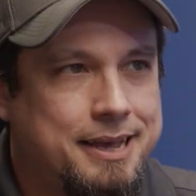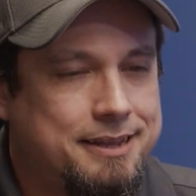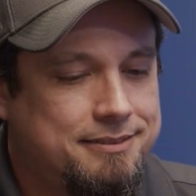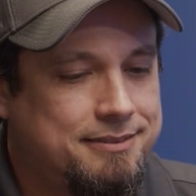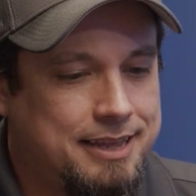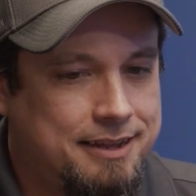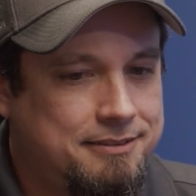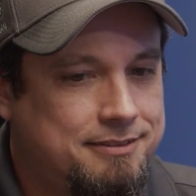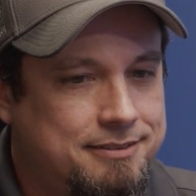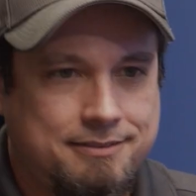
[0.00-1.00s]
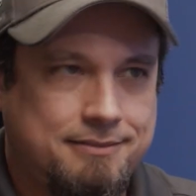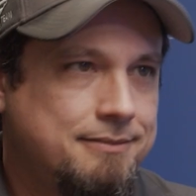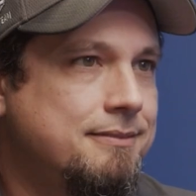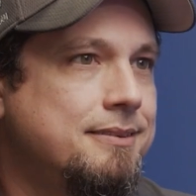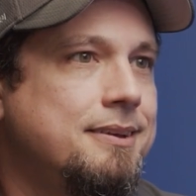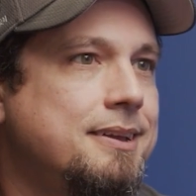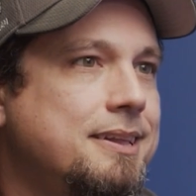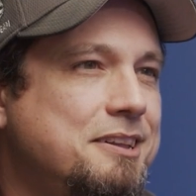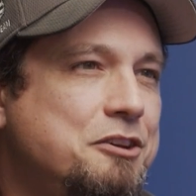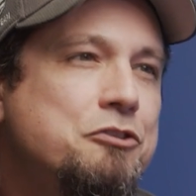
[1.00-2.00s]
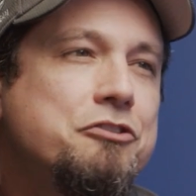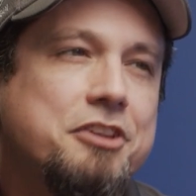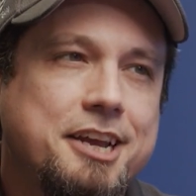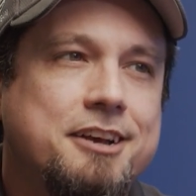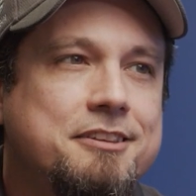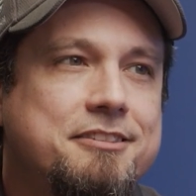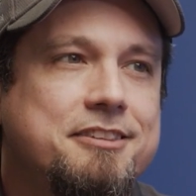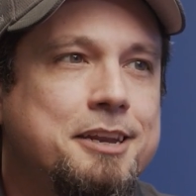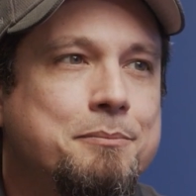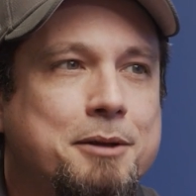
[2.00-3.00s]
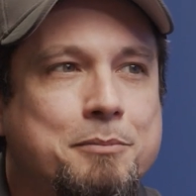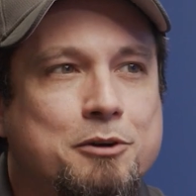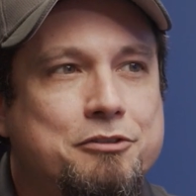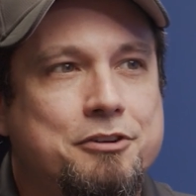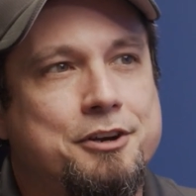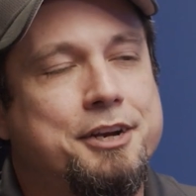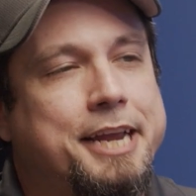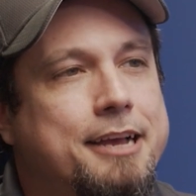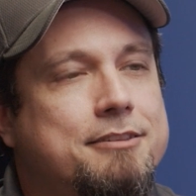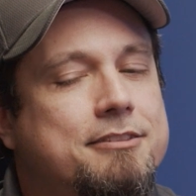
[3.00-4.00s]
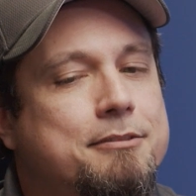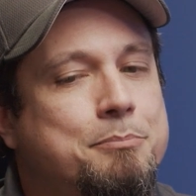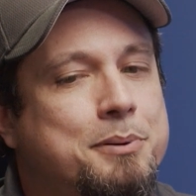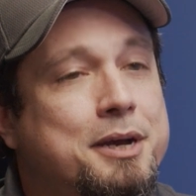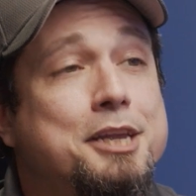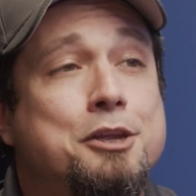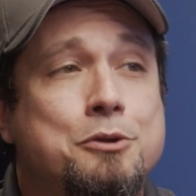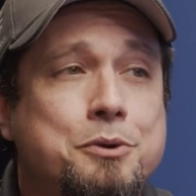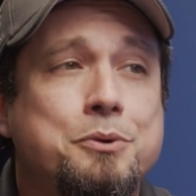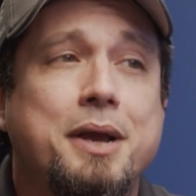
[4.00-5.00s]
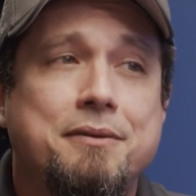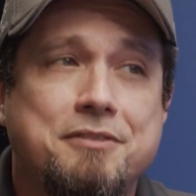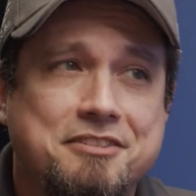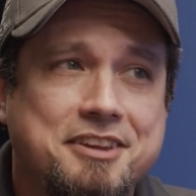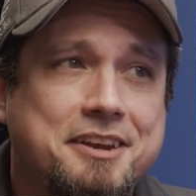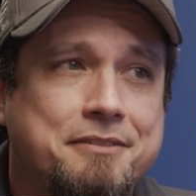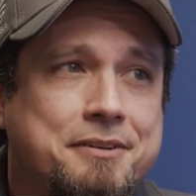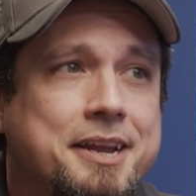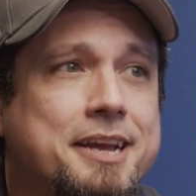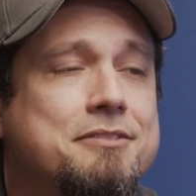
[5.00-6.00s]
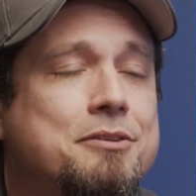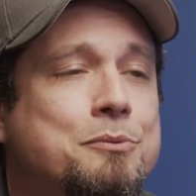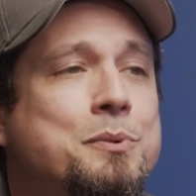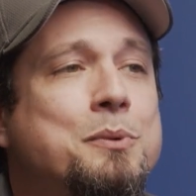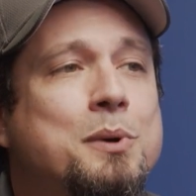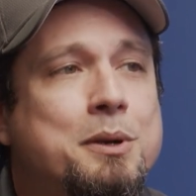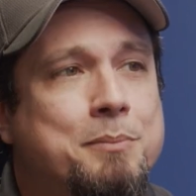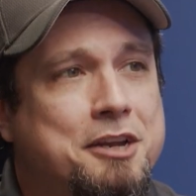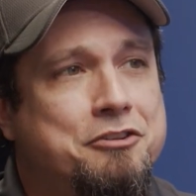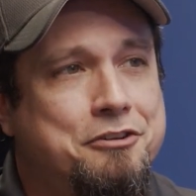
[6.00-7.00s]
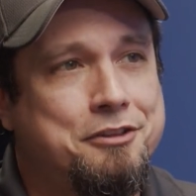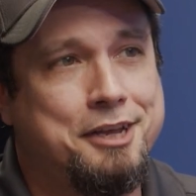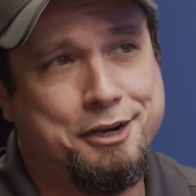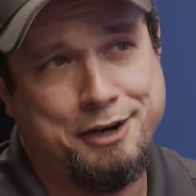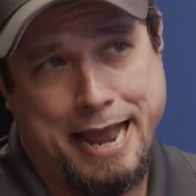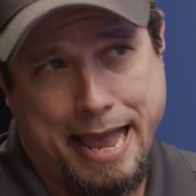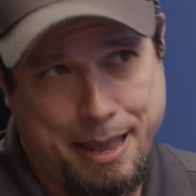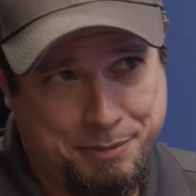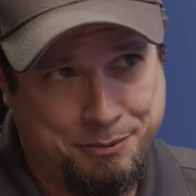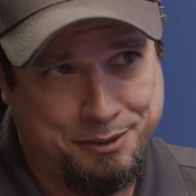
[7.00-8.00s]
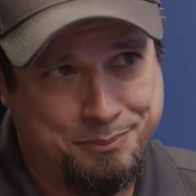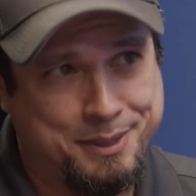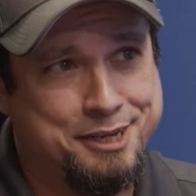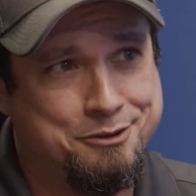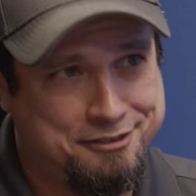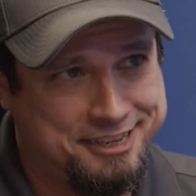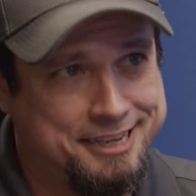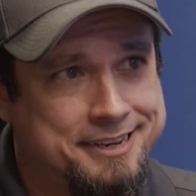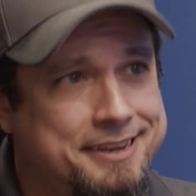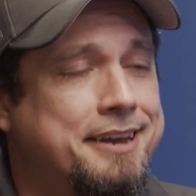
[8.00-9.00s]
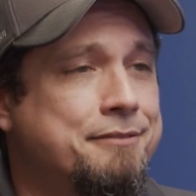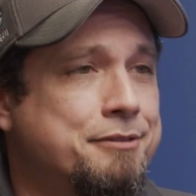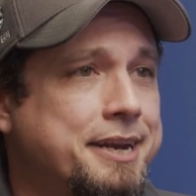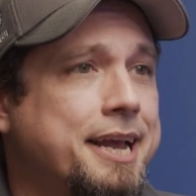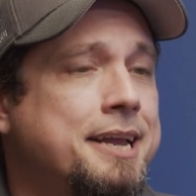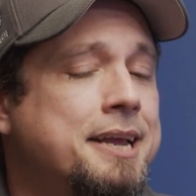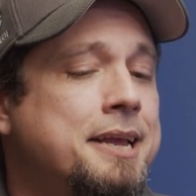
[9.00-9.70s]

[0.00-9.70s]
that's usually unseen by most of your guests, but you do have to see it every day. So we want to make sure that you're happy with what you see every day.